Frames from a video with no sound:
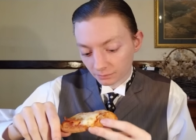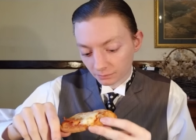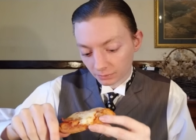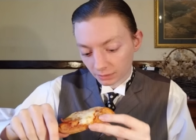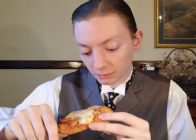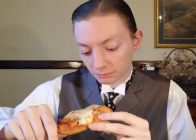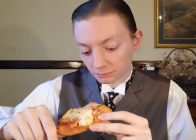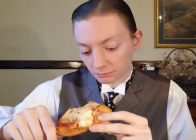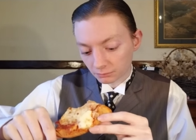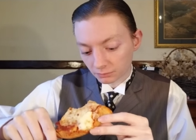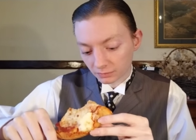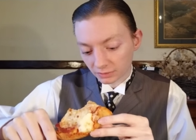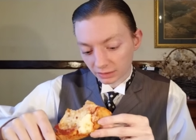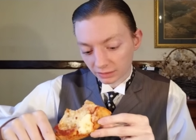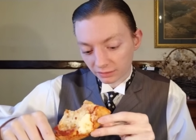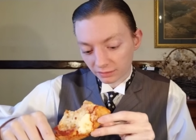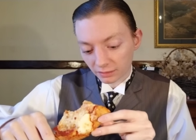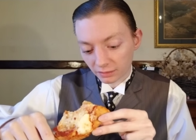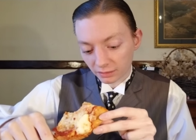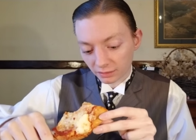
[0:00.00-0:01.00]
But
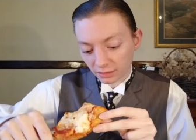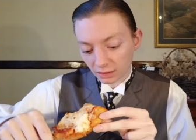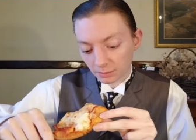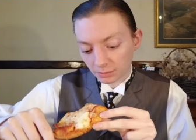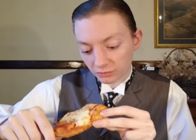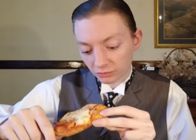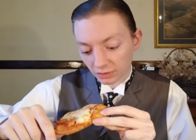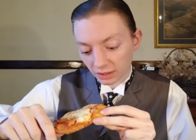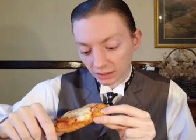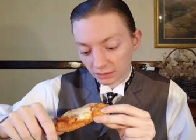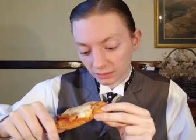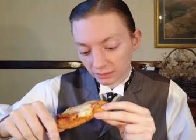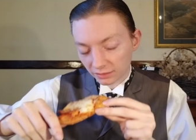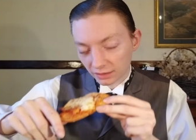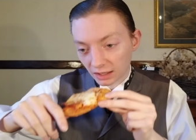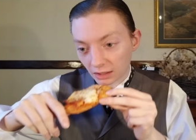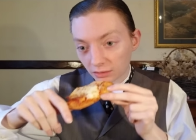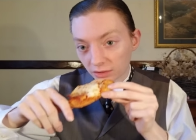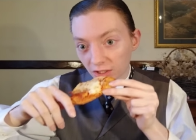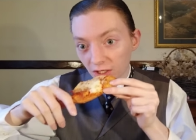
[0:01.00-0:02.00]
let's, let's keep trying this
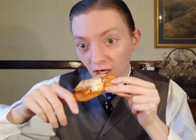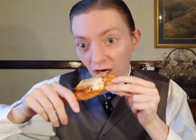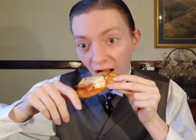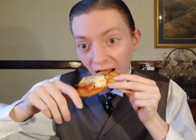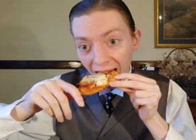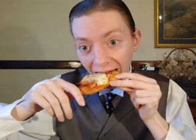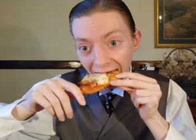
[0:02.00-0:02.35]
out here.